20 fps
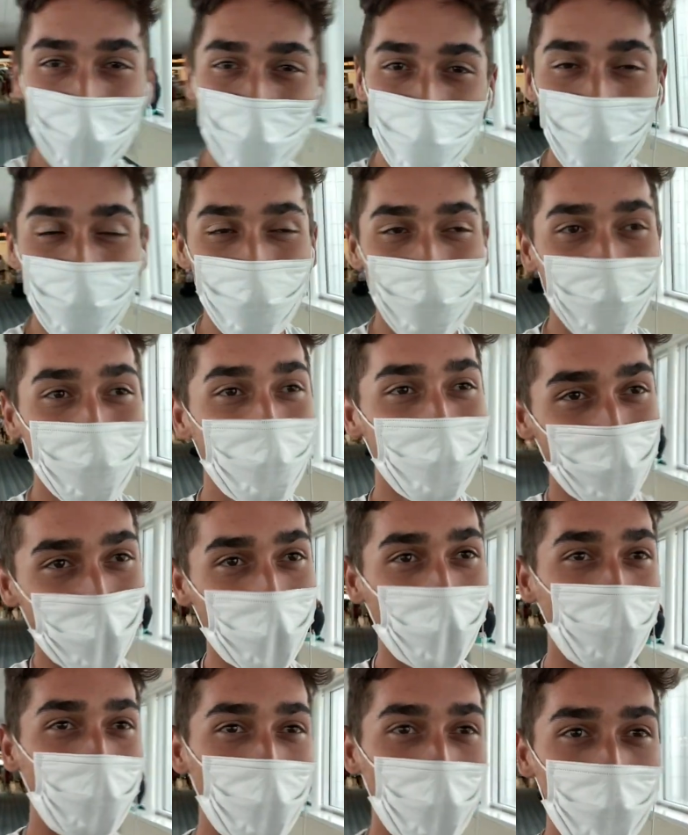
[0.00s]
in
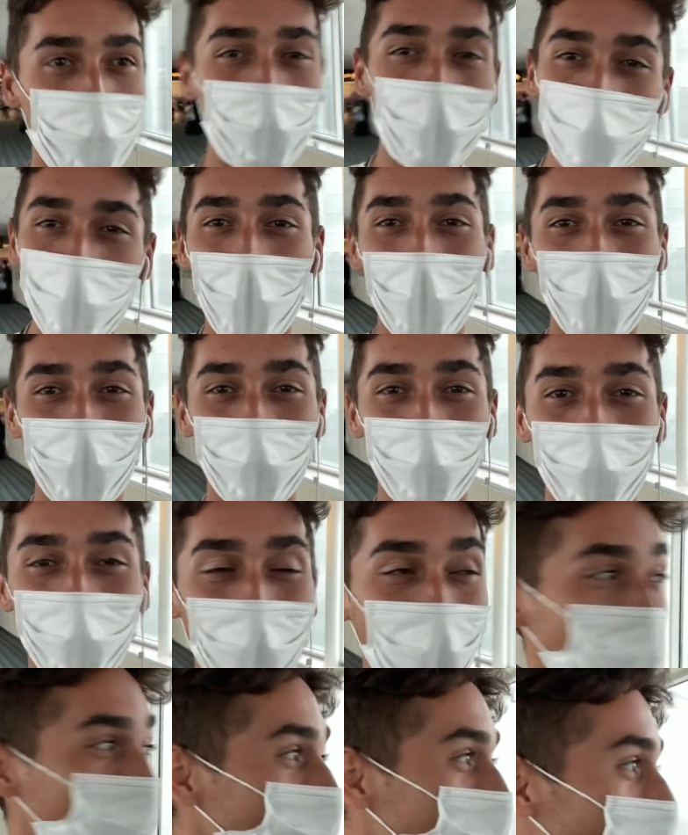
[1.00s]
our home. We're back in
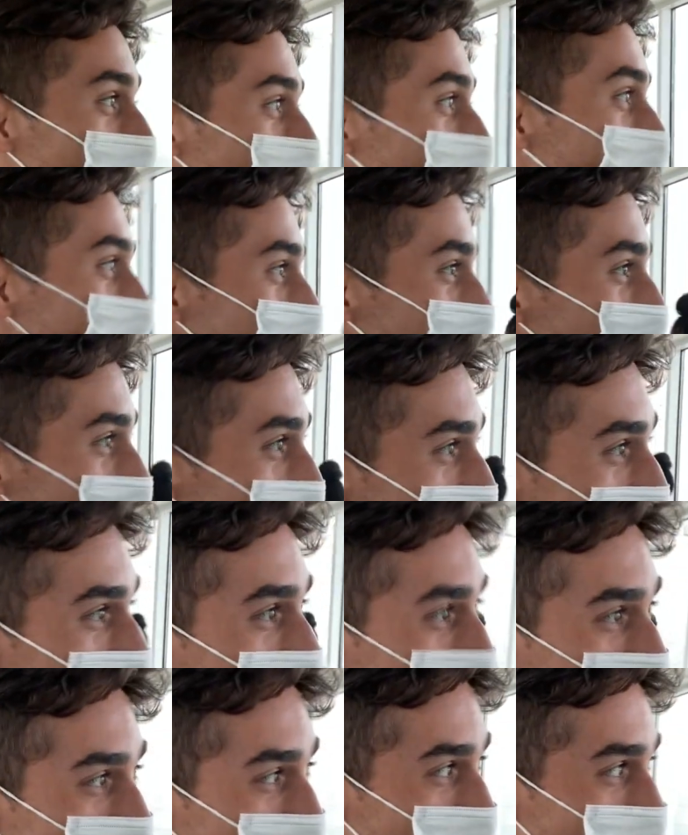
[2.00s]
Orlando,
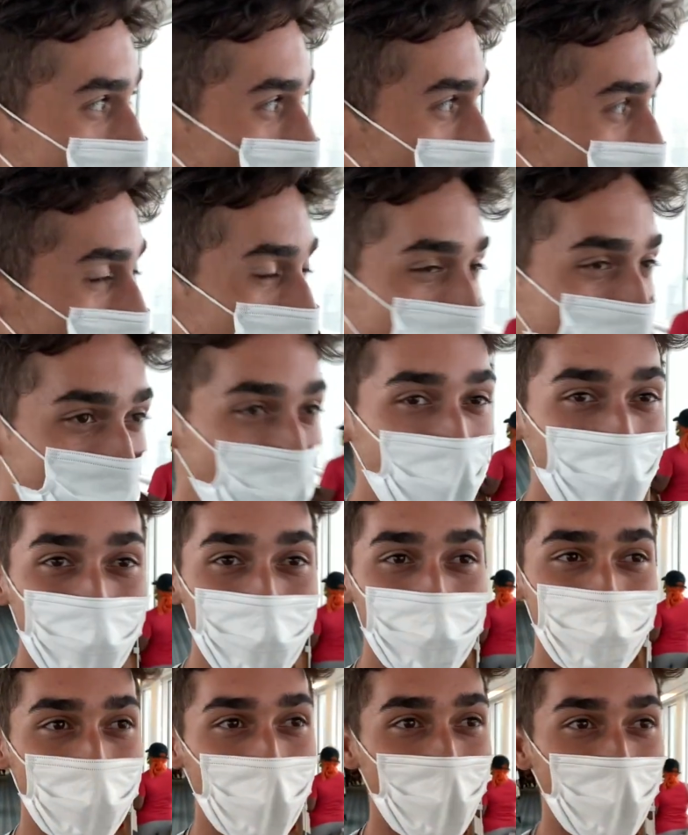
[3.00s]
and it's cloudy
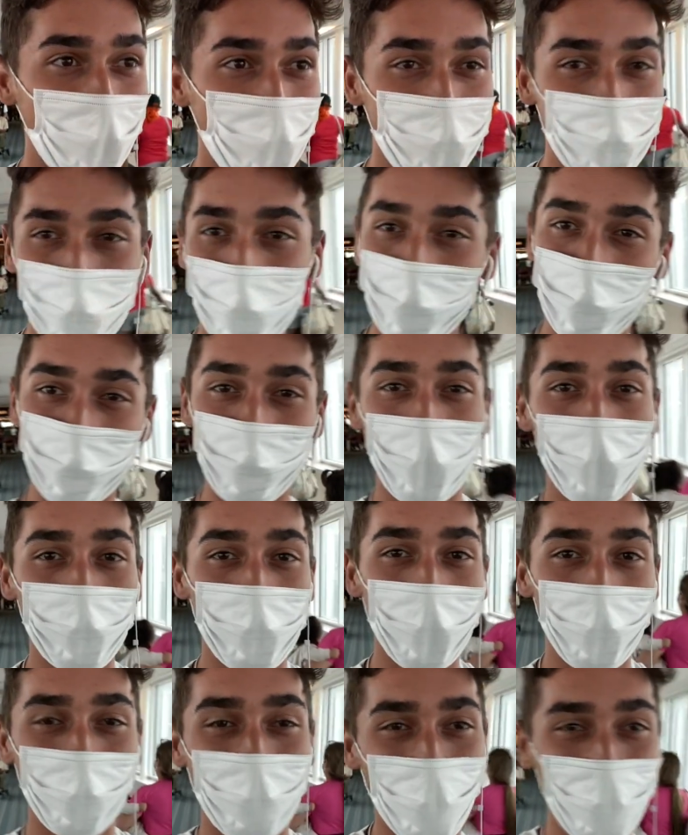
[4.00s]
skies. It's a great
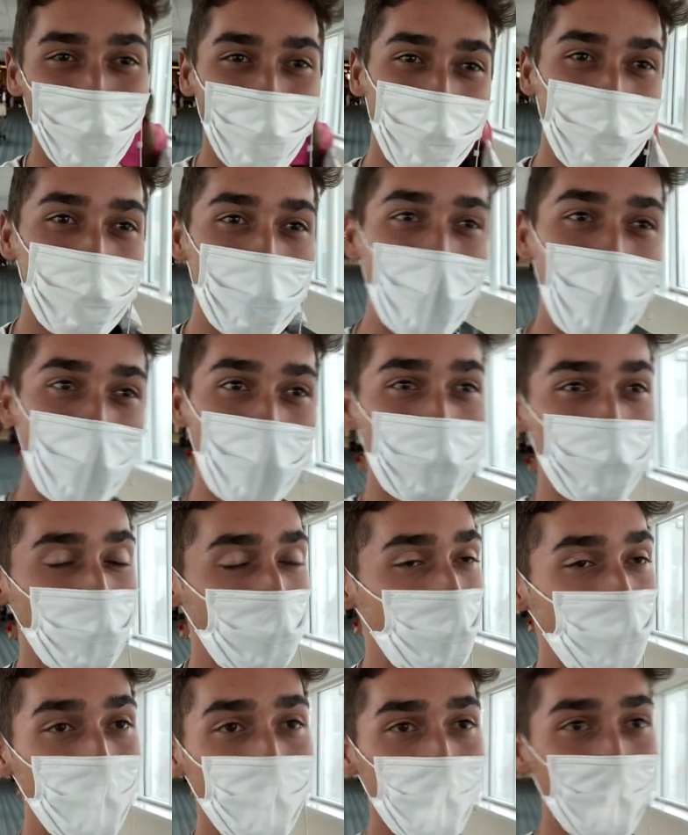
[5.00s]
way of getting back. But
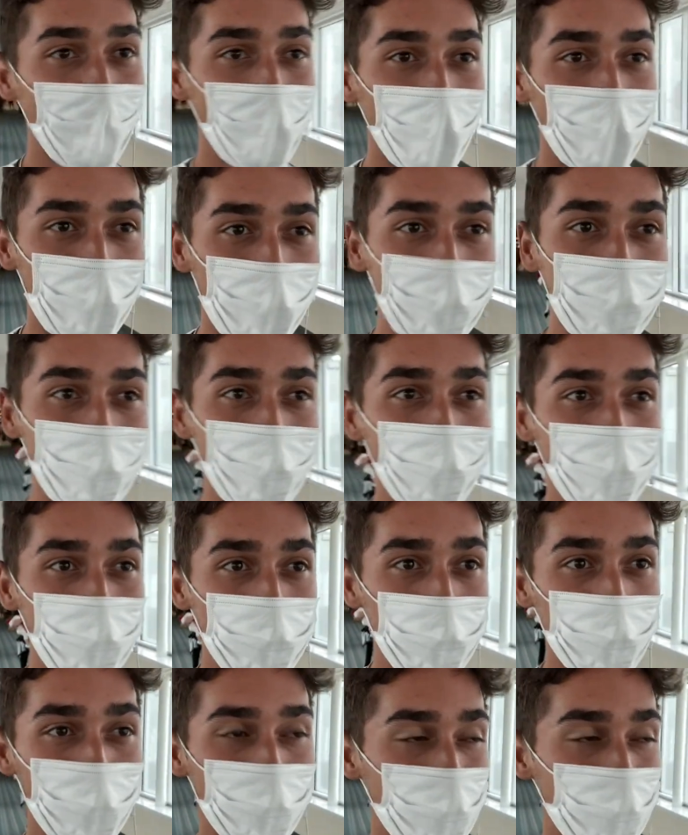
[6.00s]
honestly, it's been